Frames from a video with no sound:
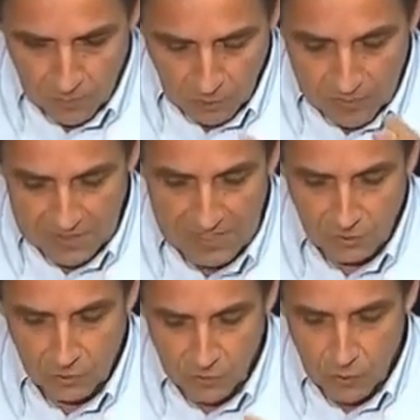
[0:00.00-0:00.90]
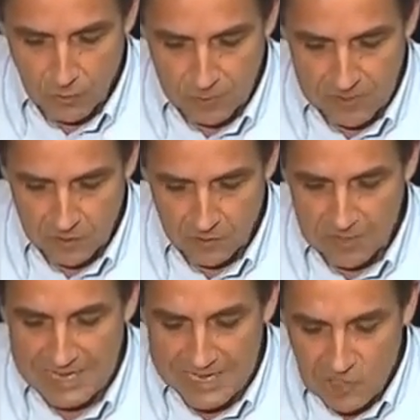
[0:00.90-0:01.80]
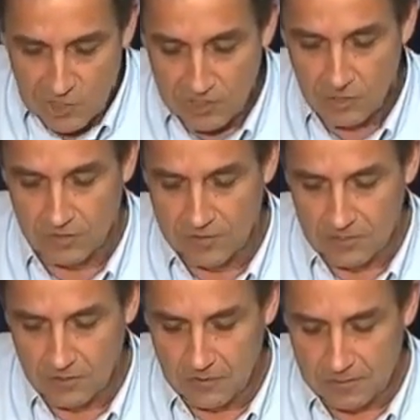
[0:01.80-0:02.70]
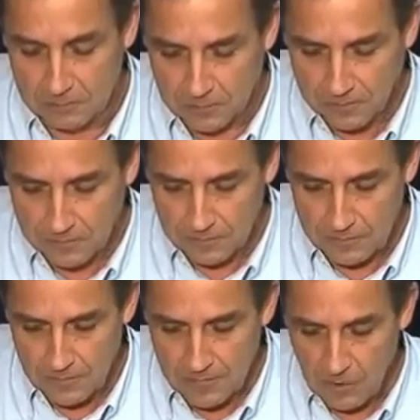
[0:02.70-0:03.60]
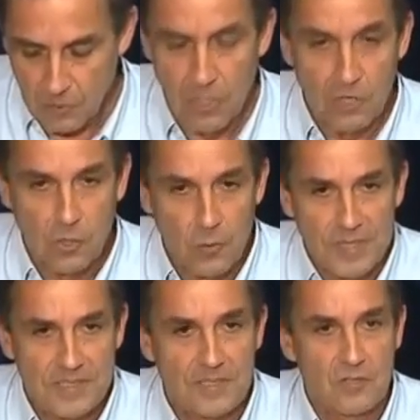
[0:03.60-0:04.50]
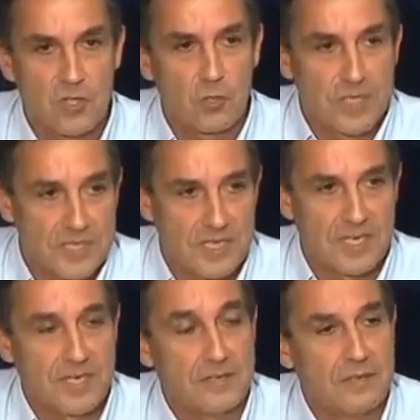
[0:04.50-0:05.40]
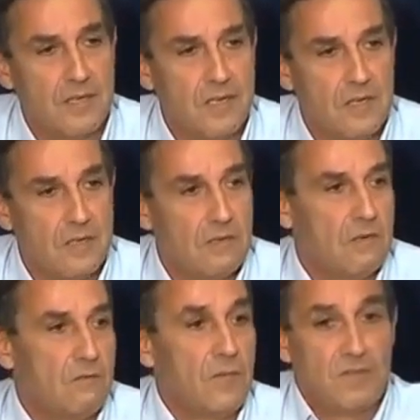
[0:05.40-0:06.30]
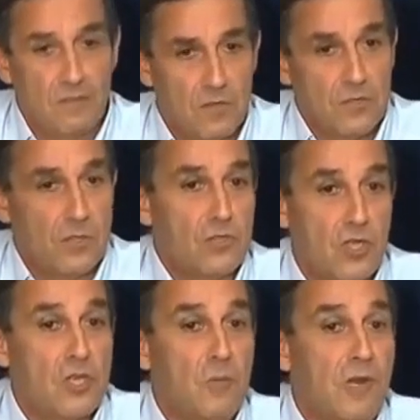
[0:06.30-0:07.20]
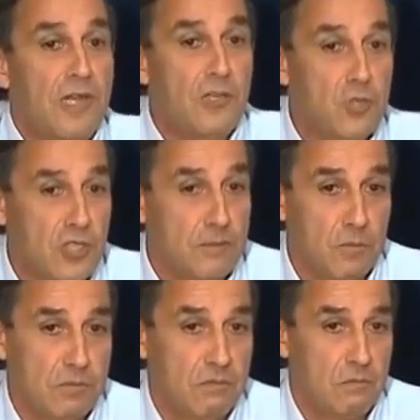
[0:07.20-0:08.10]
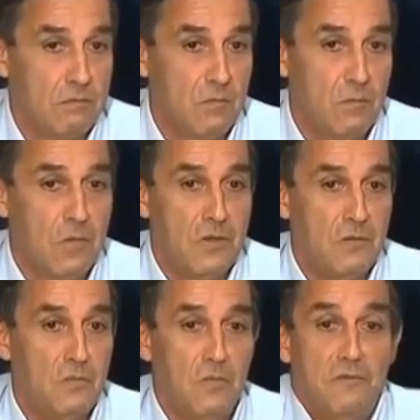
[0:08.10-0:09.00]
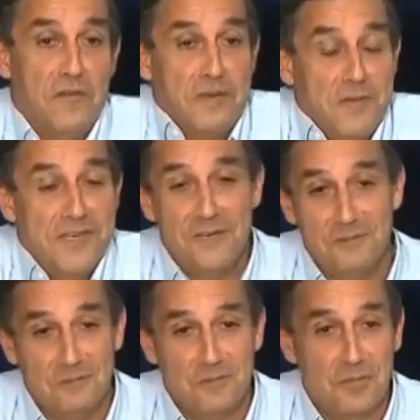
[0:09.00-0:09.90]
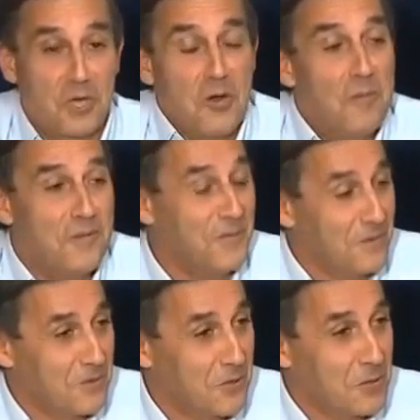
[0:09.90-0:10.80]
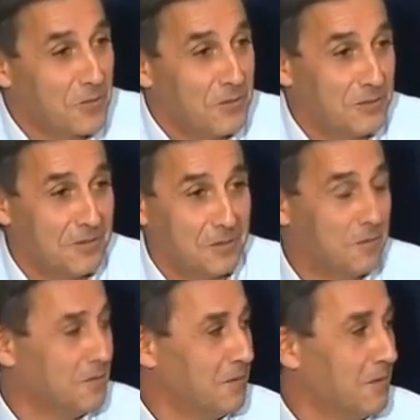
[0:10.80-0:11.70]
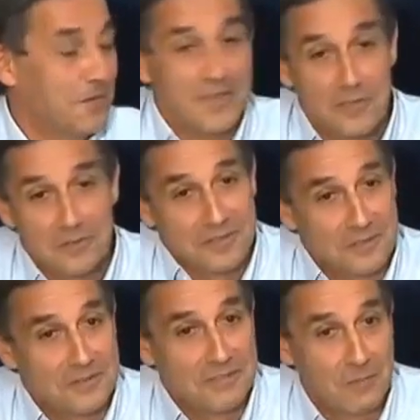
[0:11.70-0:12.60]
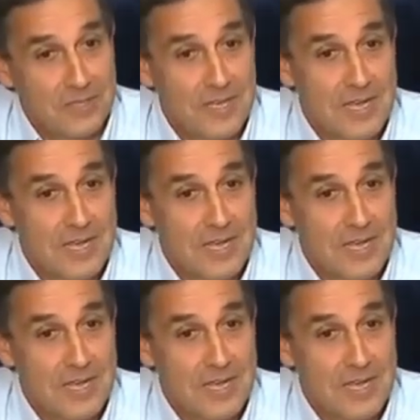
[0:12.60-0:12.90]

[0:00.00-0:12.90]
continental Europe is an aging continent, committing suicide under German leadership, a very common European thing, in a way.